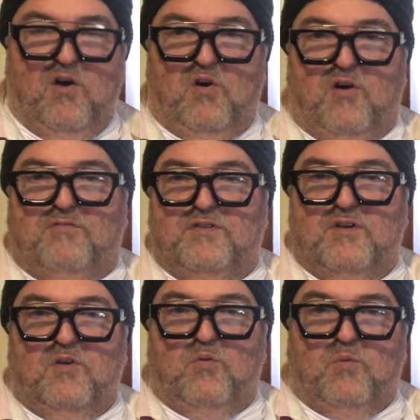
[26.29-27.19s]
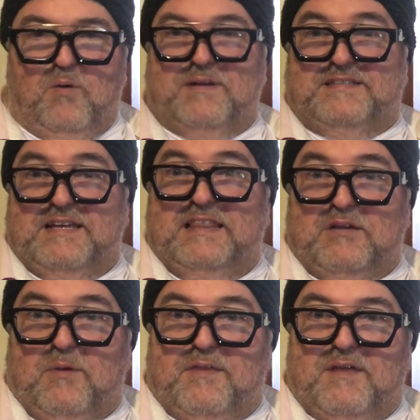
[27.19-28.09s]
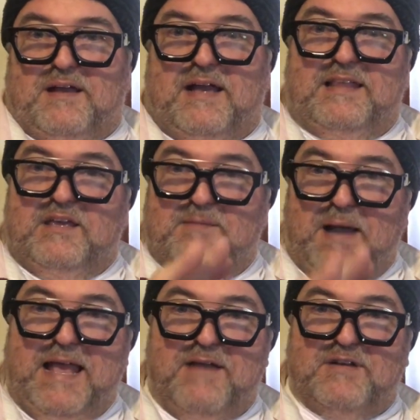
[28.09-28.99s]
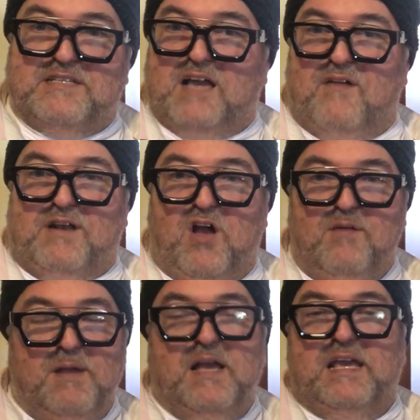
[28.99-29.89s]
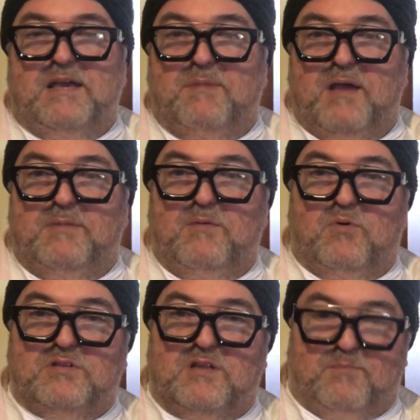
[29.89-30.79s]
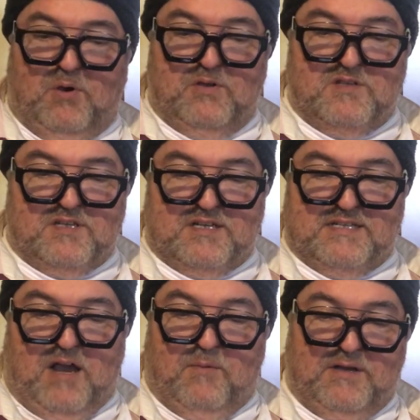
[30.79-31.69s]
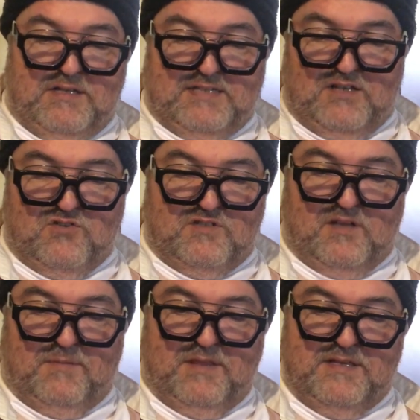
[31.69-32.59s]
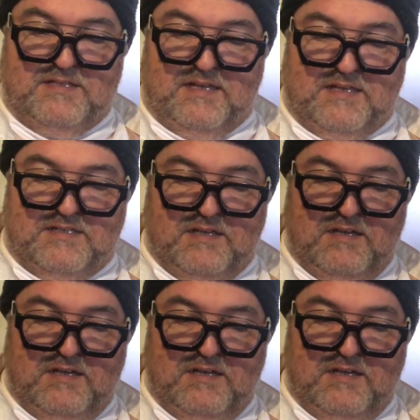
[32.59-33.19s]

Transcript: of what we're dealing with. Okay, now you may have a guitar at home, you may be wanting to purchase a guitar. We're going to touch on some of these things